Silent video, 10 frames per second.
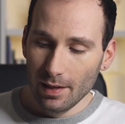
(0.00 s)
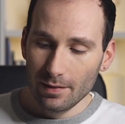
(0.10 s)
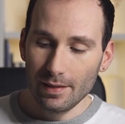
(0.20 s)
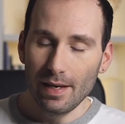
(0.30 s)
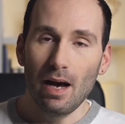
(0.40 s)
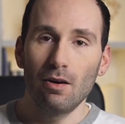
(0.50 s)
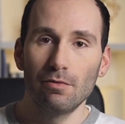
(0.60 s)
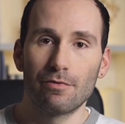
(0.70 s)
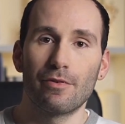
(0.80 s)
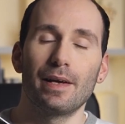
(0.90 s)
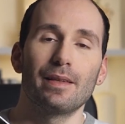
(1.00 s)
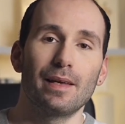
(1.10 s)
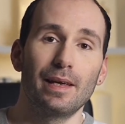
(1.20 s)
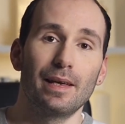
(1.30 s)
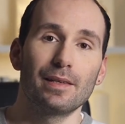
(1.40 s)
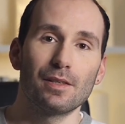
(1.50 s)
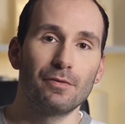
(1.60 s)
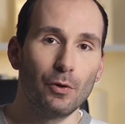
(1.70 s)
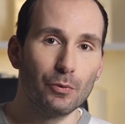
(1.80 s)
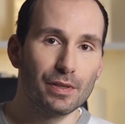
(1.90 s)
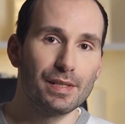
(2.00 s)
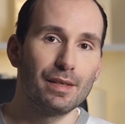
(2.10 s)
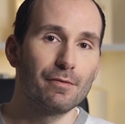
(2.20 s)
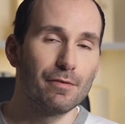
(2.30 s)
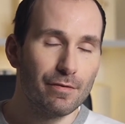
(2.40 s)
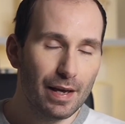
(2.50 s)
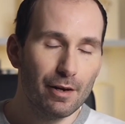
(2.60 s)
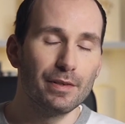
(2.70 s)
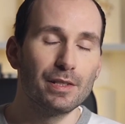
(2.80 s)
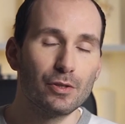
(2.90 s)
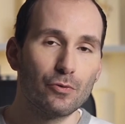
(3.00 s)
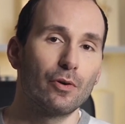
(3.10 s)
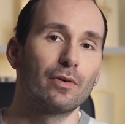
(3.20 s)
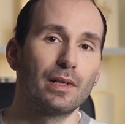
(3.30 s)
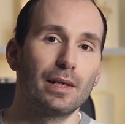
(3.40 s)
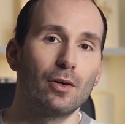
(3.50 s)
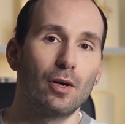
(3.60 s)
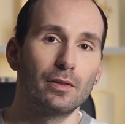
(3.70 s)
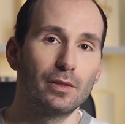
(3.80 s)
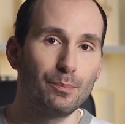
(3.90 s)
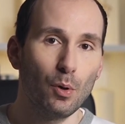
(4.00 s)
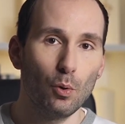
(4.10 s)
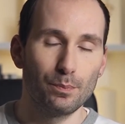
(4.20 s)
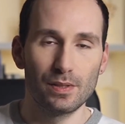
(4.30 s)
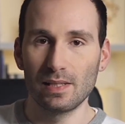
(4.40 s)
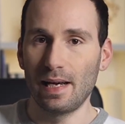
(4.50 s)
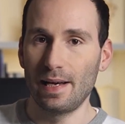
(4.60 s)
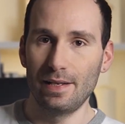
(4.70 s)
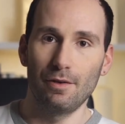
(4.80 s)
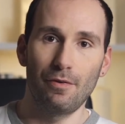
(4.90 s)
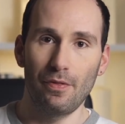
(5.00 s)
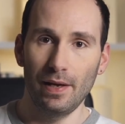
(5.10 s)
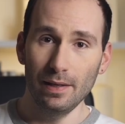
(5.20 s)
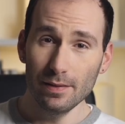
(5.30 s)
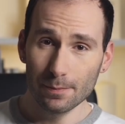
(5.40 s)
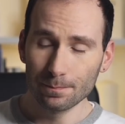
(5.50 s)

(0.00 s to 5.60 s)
The Alfred is focusing very strongly on the pop side of things.